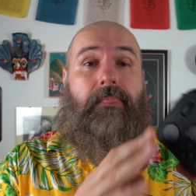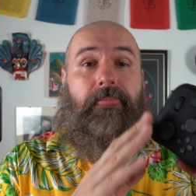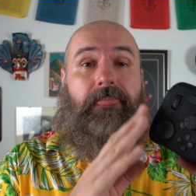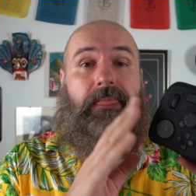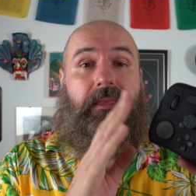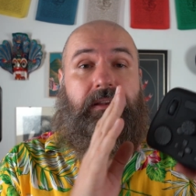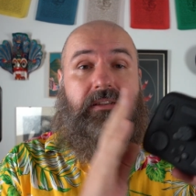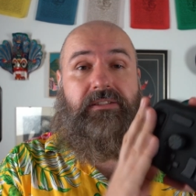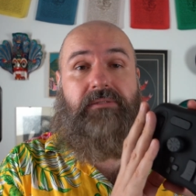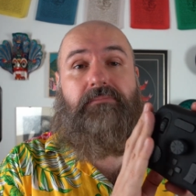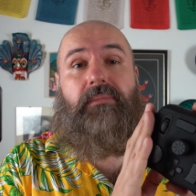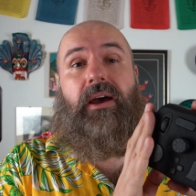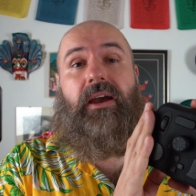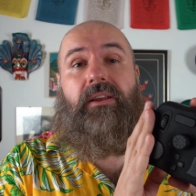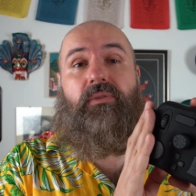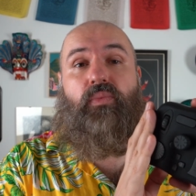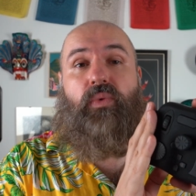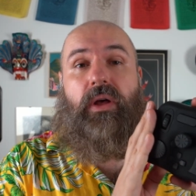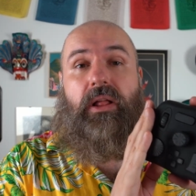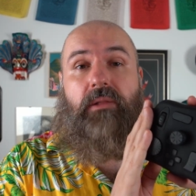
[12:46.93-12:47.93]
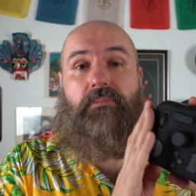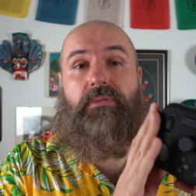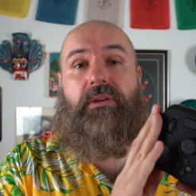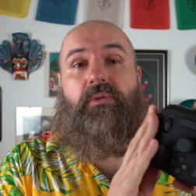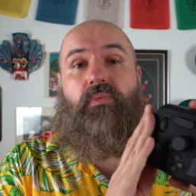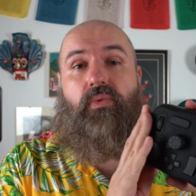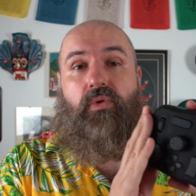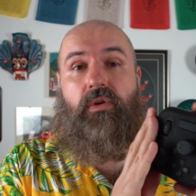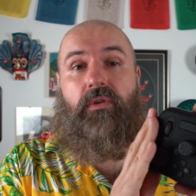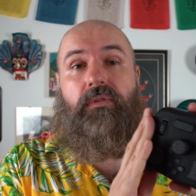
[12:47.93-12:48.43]
this might well be
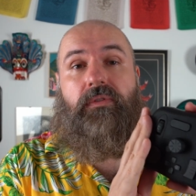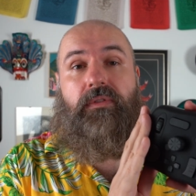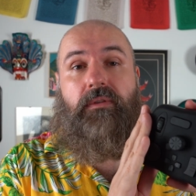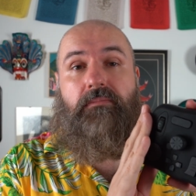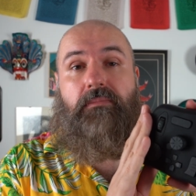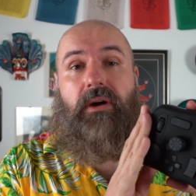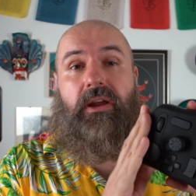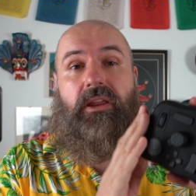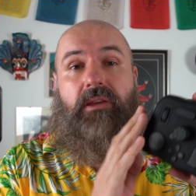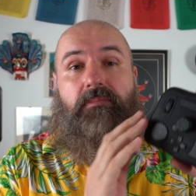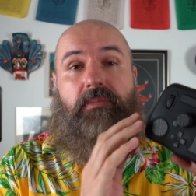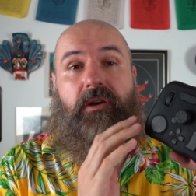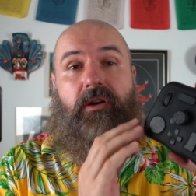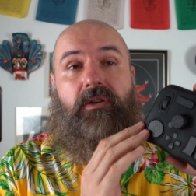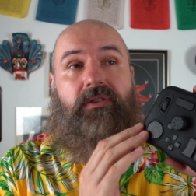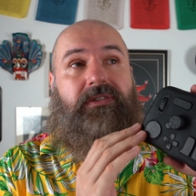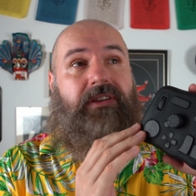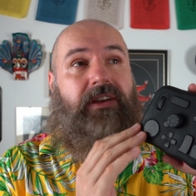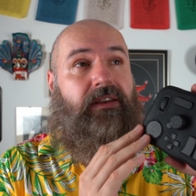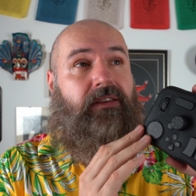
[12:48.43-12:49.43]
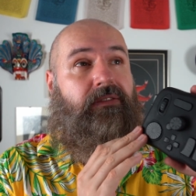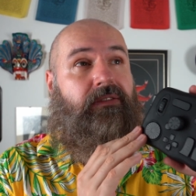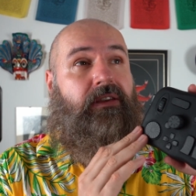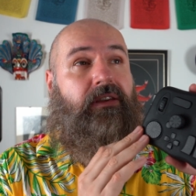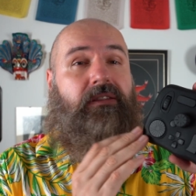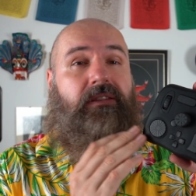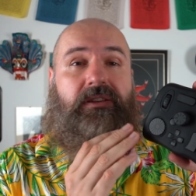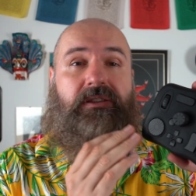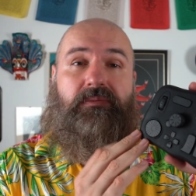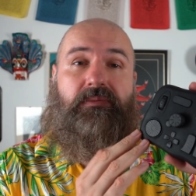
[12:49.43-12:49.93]
worth the money because I
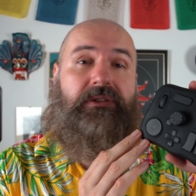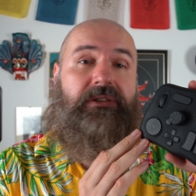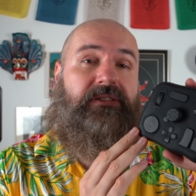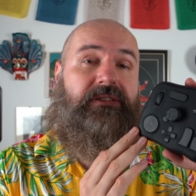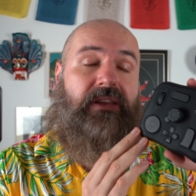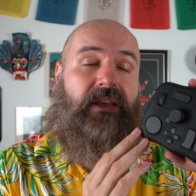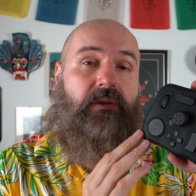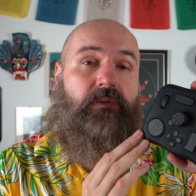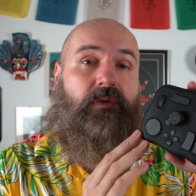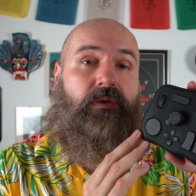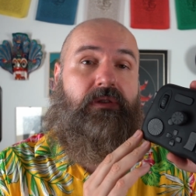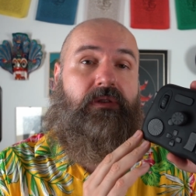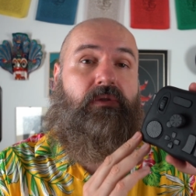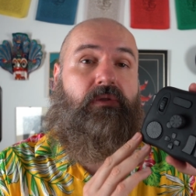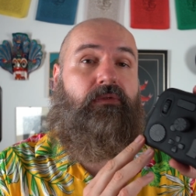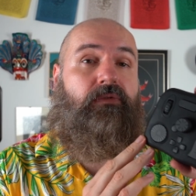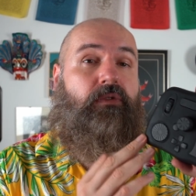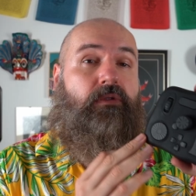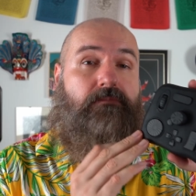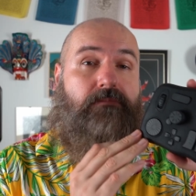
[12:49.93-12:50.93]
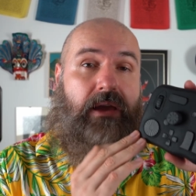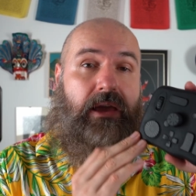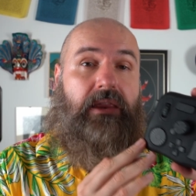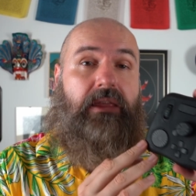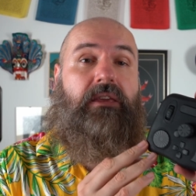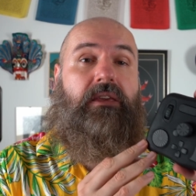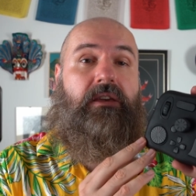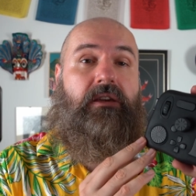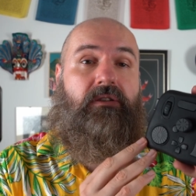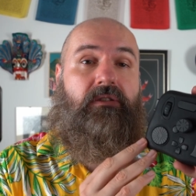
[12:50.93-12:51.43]
think this will stay with you for many
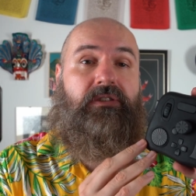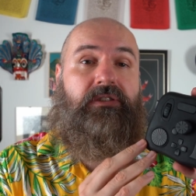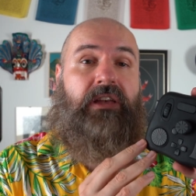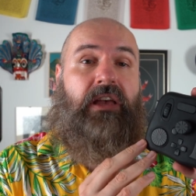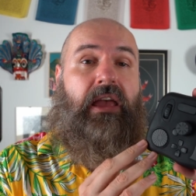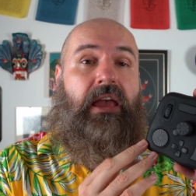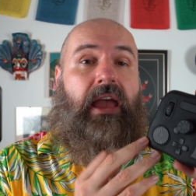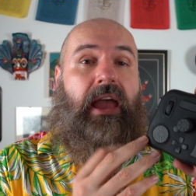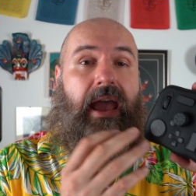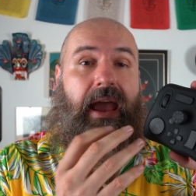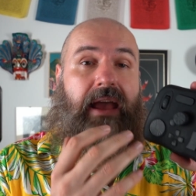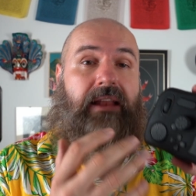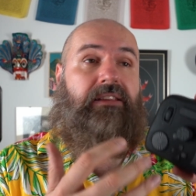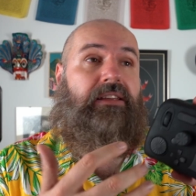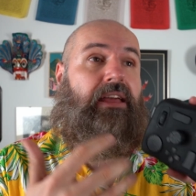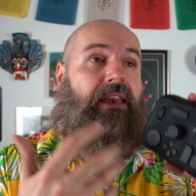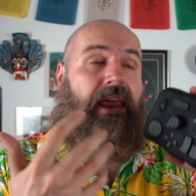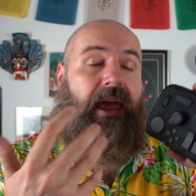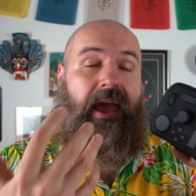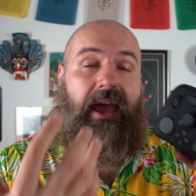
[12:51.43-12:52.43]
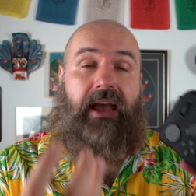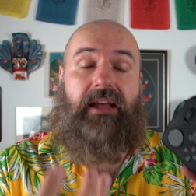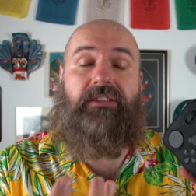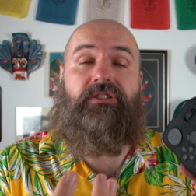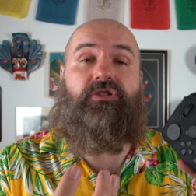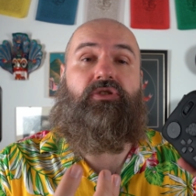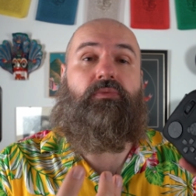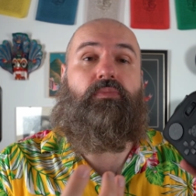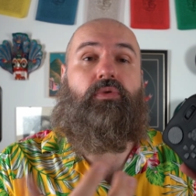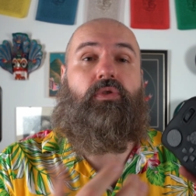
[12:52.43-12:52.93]
years and
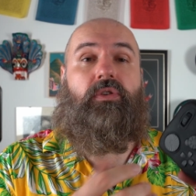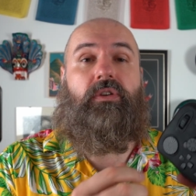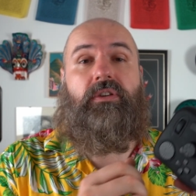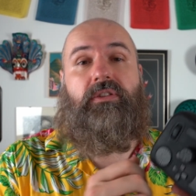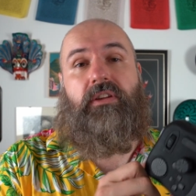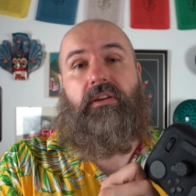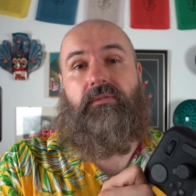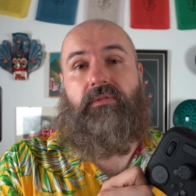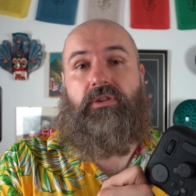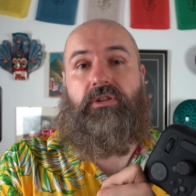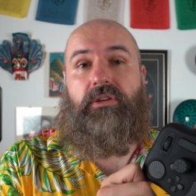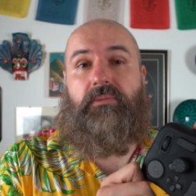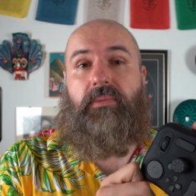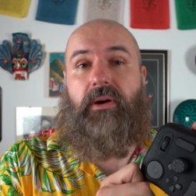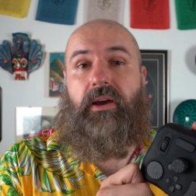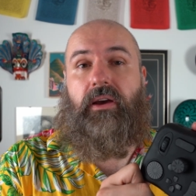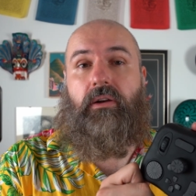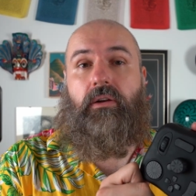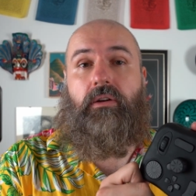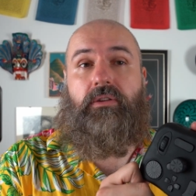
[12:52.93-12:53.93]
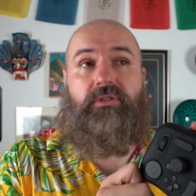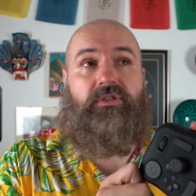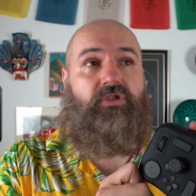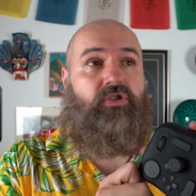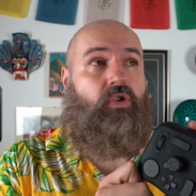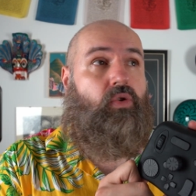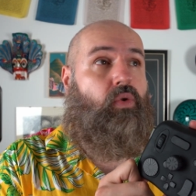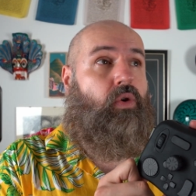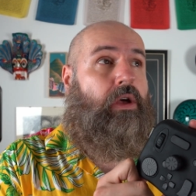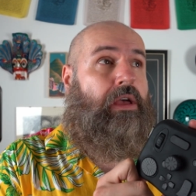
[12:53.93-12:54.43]
enhance your productivity by a lot.
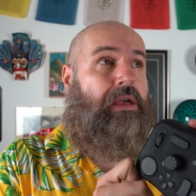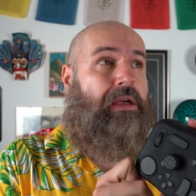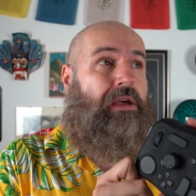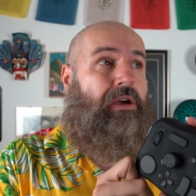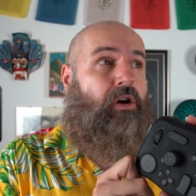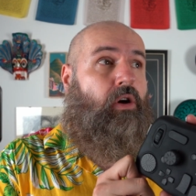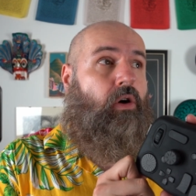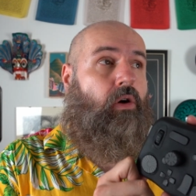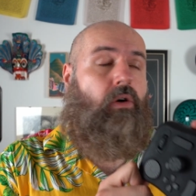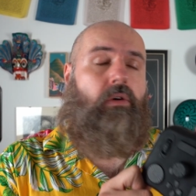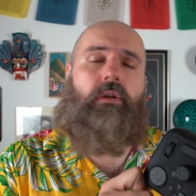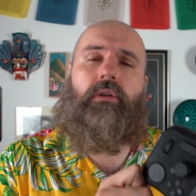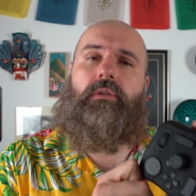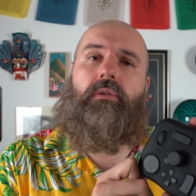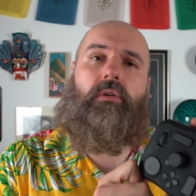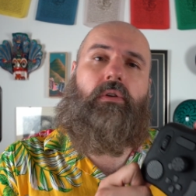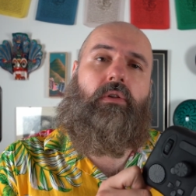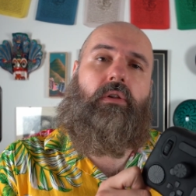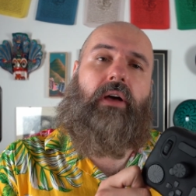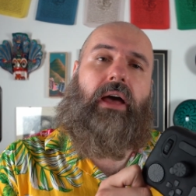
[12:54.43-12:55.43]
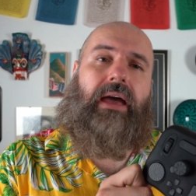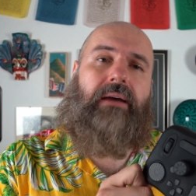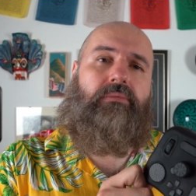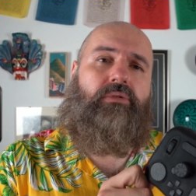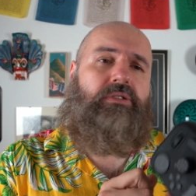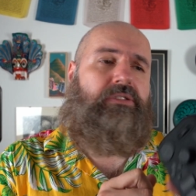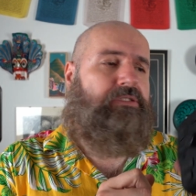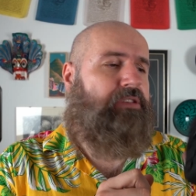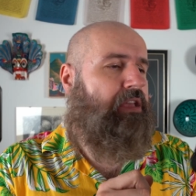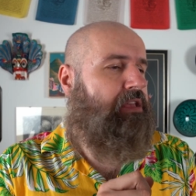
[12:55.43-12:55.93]
So all in all, I
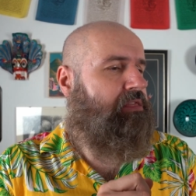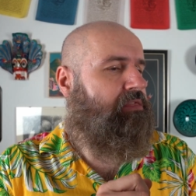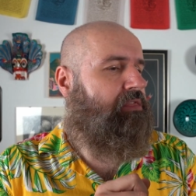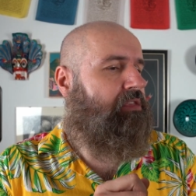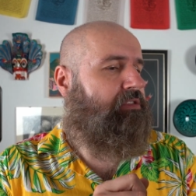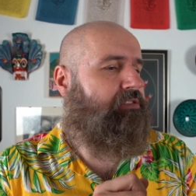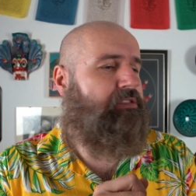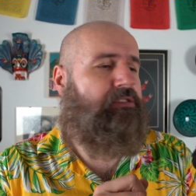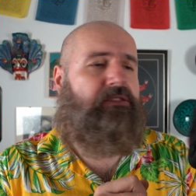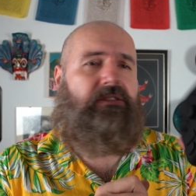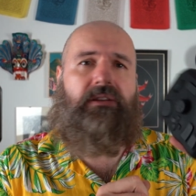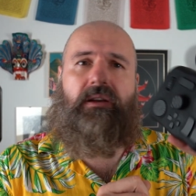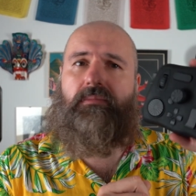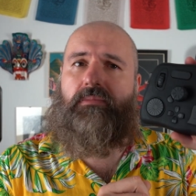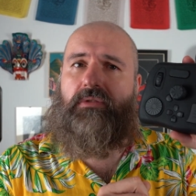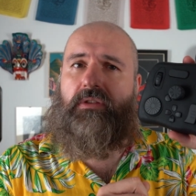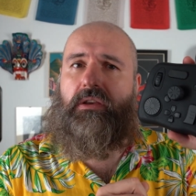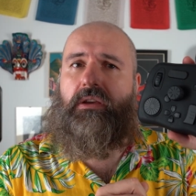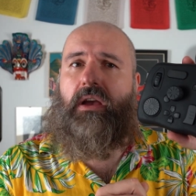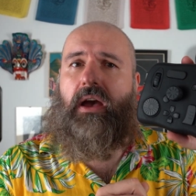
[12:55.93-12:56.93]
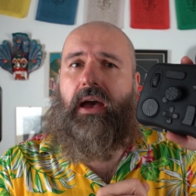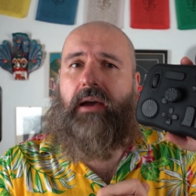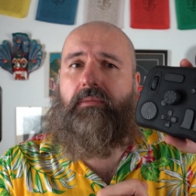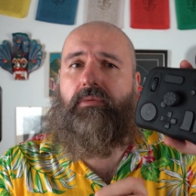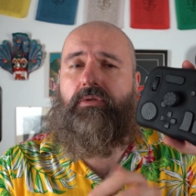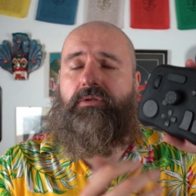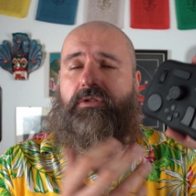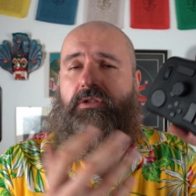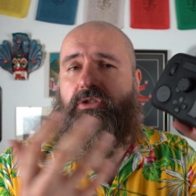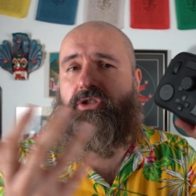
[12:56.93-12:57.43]
would say this is something I
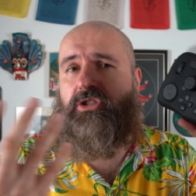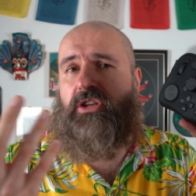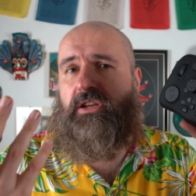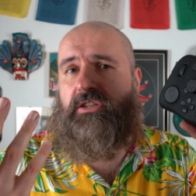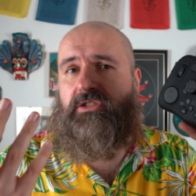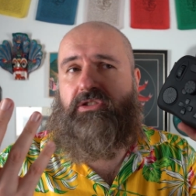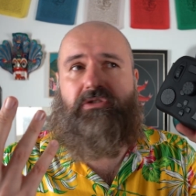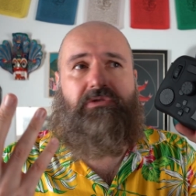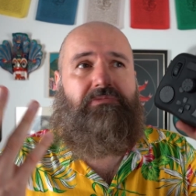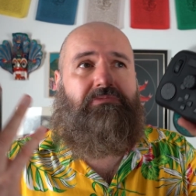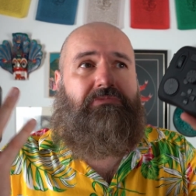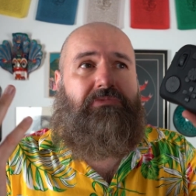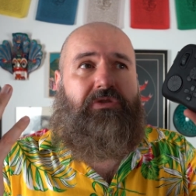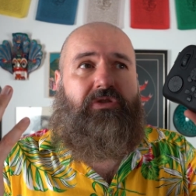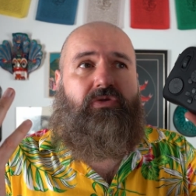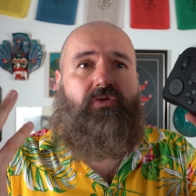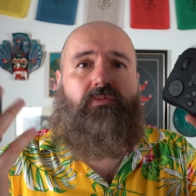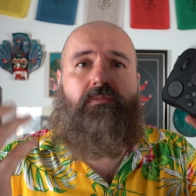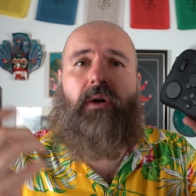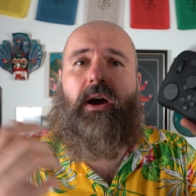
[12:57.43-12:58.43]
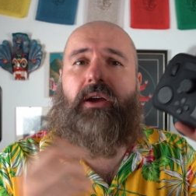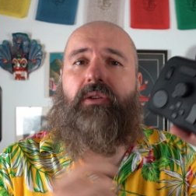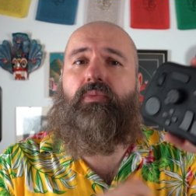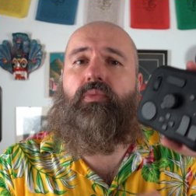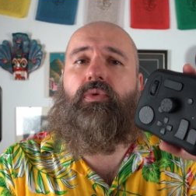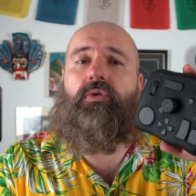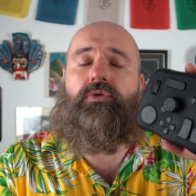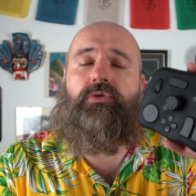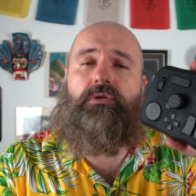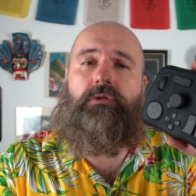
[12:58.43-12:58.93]
would suggest you might
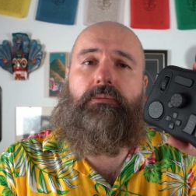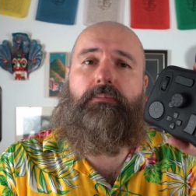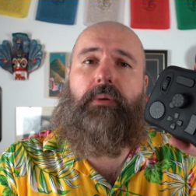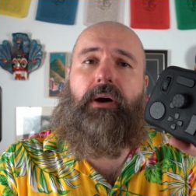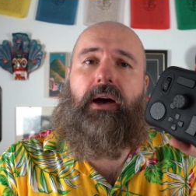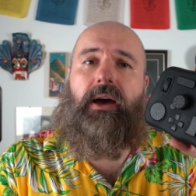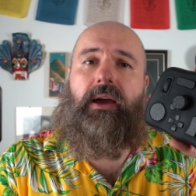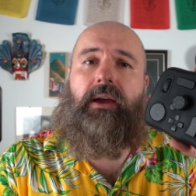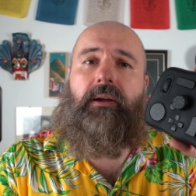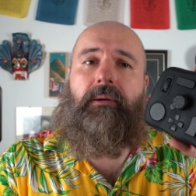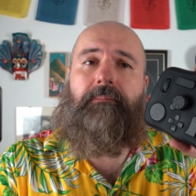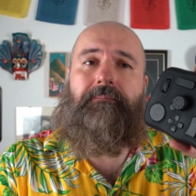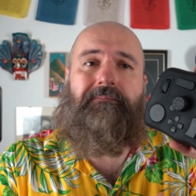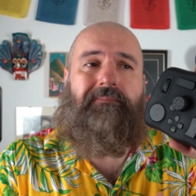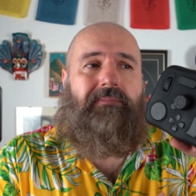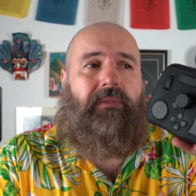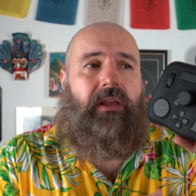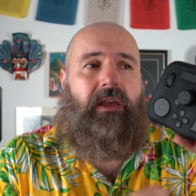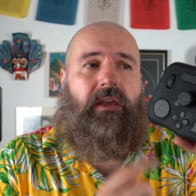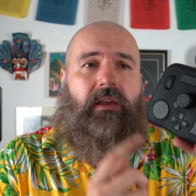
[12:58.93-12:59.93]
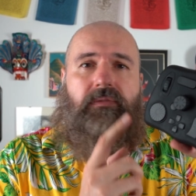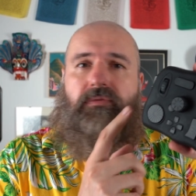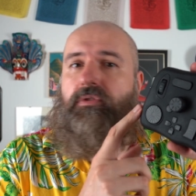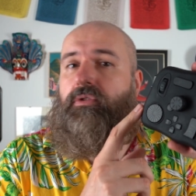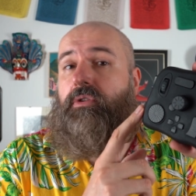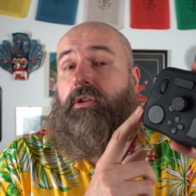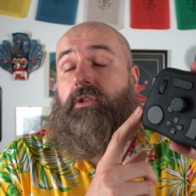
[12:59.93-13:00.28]
want to buy if you're